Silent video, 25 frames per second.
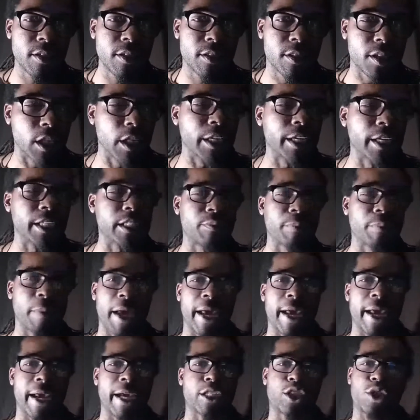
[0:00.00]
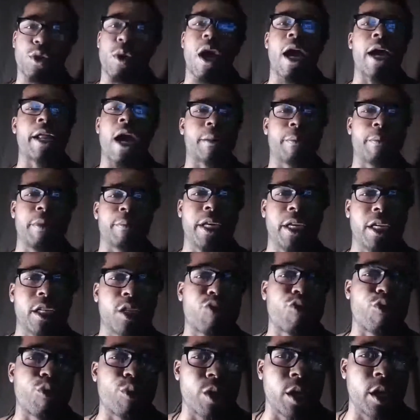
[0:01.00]
to this man trying to be his
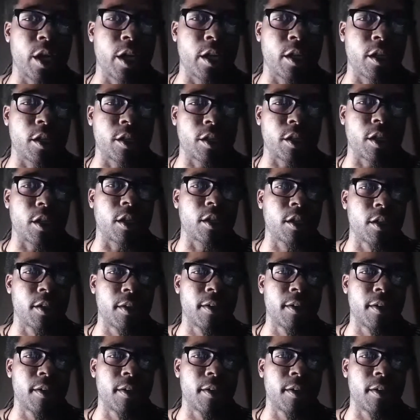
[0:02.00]
friend and shit.